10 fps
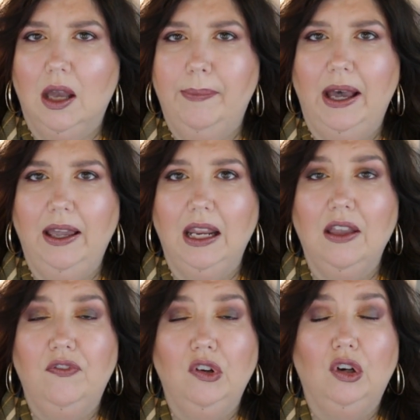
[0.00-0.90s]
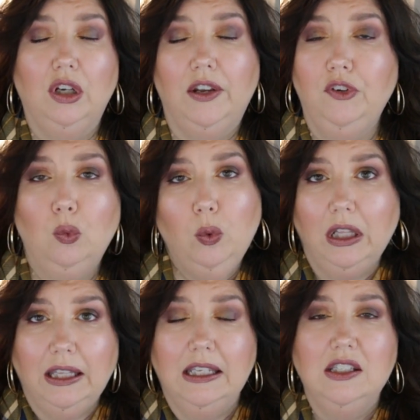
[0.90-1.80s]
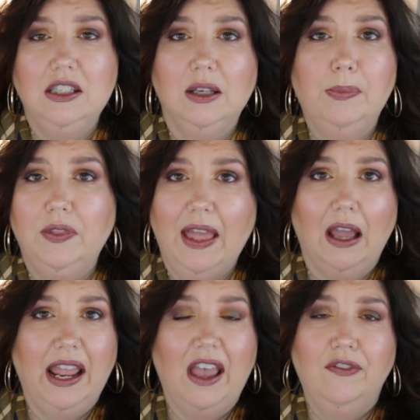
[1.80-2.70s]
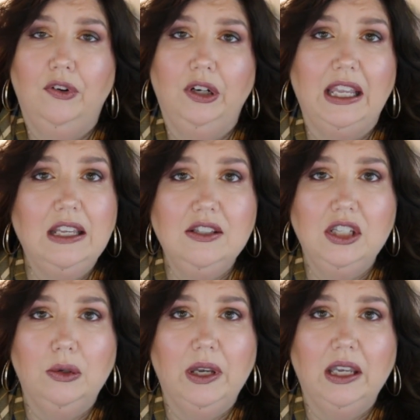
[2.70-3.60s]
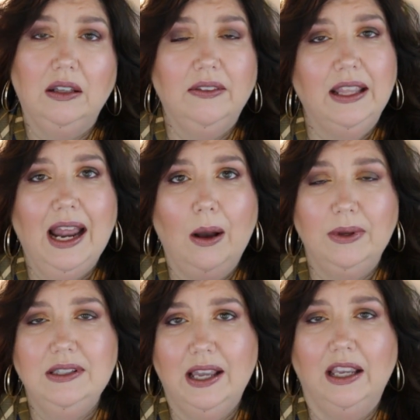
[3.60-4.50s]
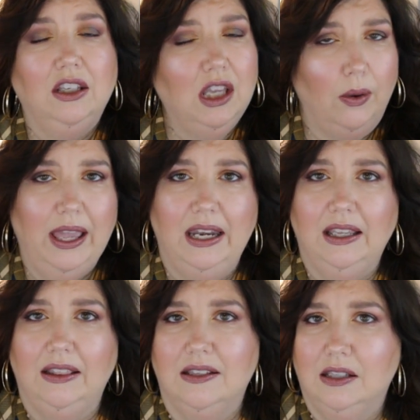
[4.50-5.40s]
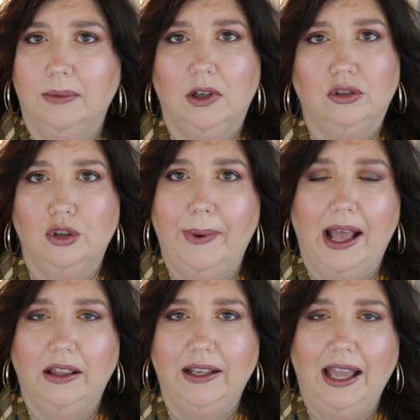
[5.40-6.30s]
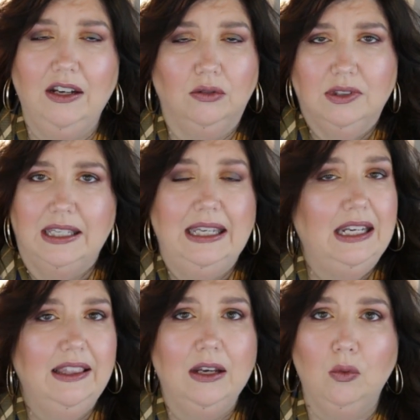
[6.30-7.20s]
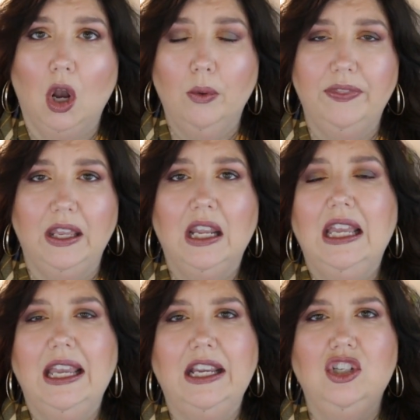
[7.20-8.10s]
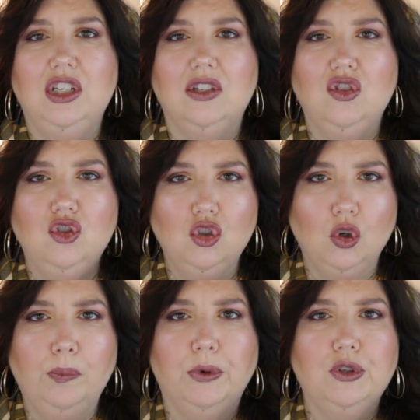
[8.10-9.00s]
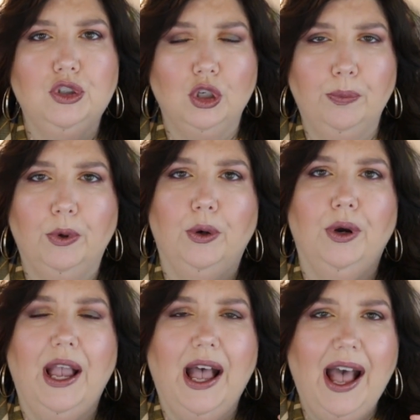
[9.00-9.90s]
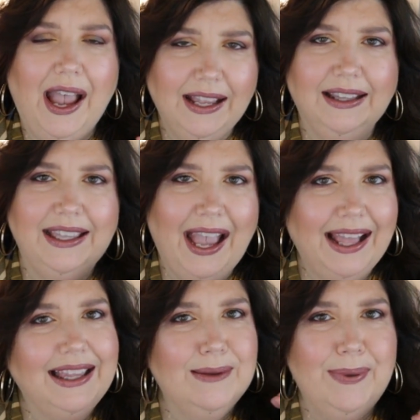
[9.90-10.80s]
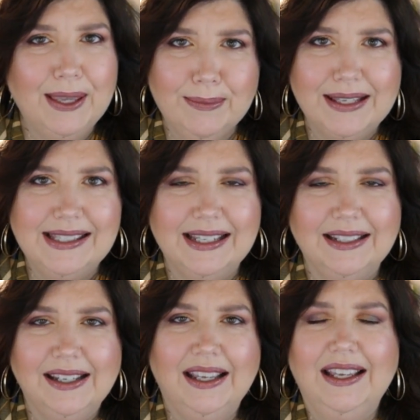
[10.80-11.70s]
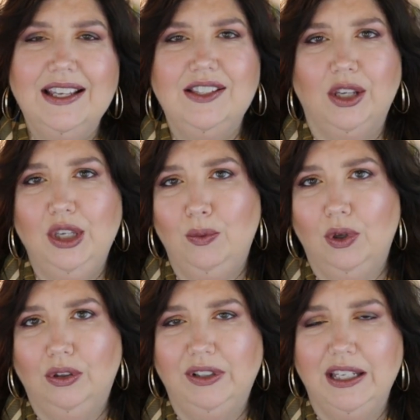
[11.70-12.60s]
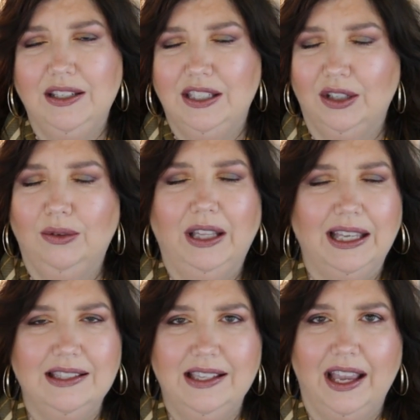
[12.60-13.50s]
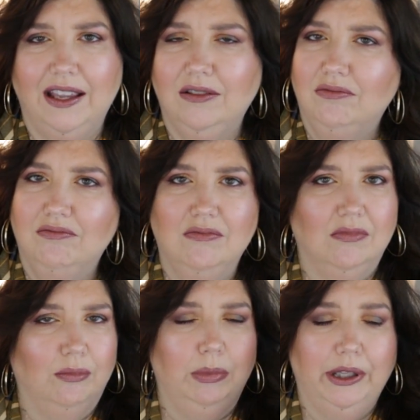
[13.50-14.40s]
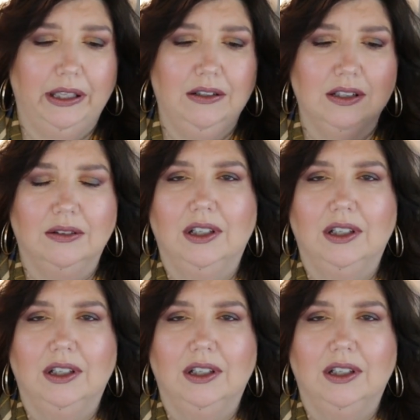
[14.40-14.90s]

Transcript: But if you're willing to put that effort into it, then I would say go ahead and get the Subculture palette. I don't see anything wrong with it. It's just super, super highly, highly pigmented. So you will need to, like I said, blend.